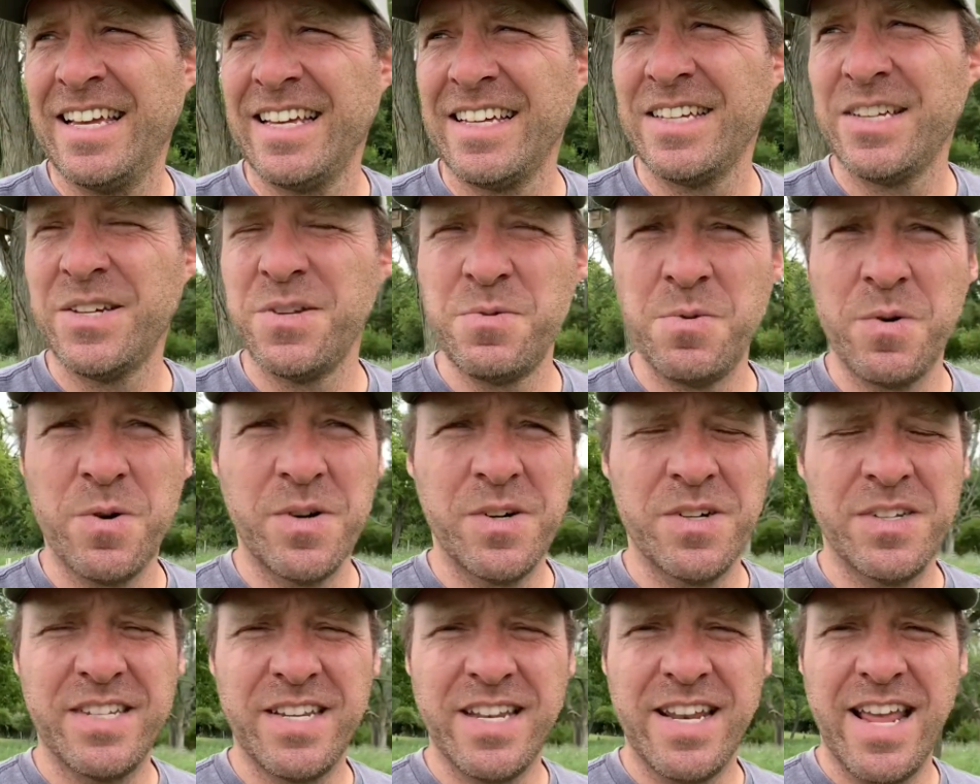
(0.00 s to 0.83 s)
Good
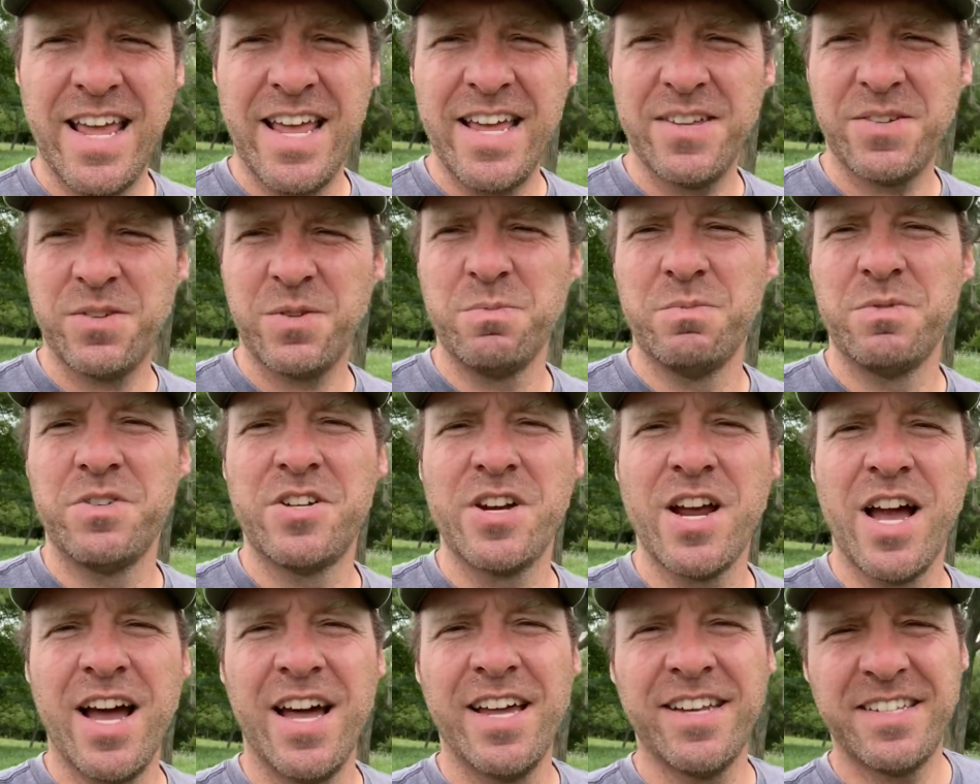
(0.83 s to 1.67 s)
word today is from
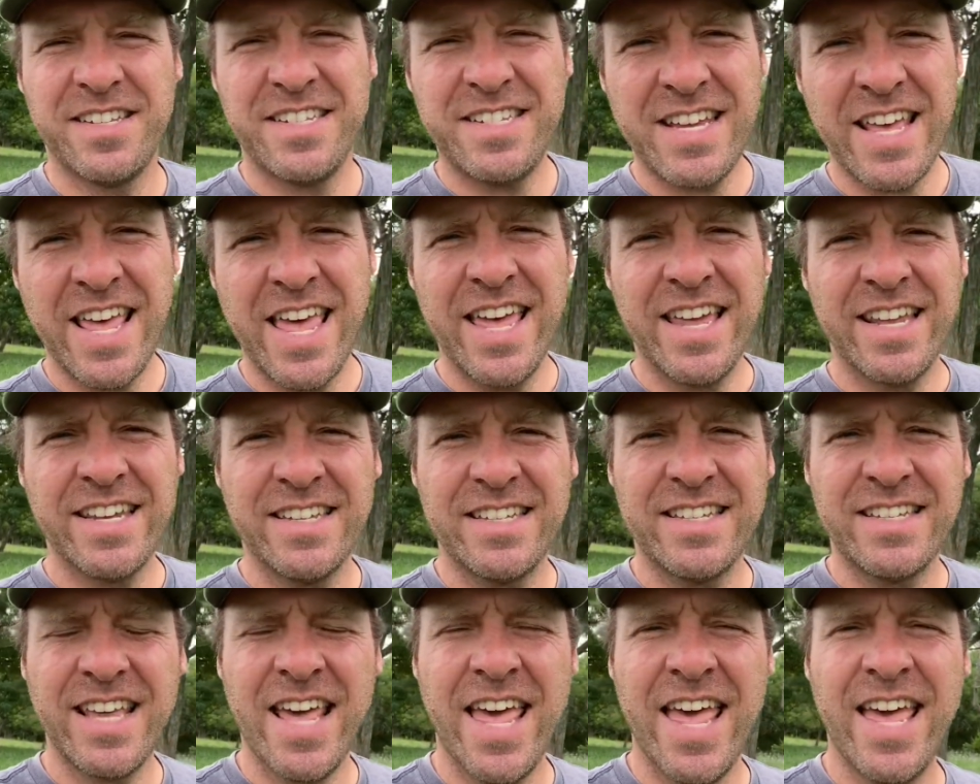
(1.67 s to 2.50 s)
John 10
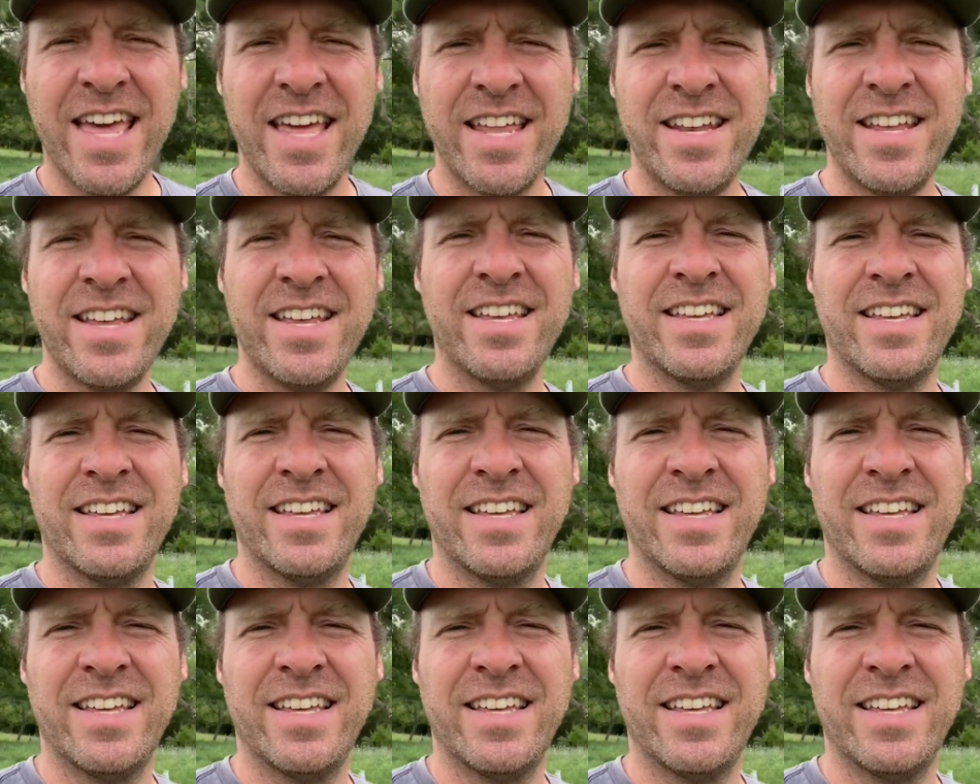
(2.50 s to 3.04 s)
10.